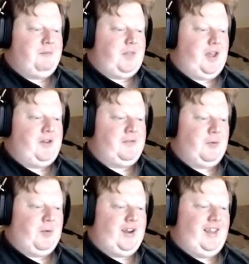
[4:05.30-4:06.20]
Thank you
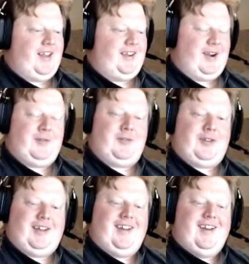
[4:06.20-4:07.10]
for wording that
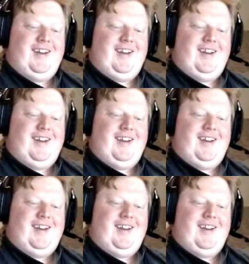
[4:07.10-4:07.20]
carefully.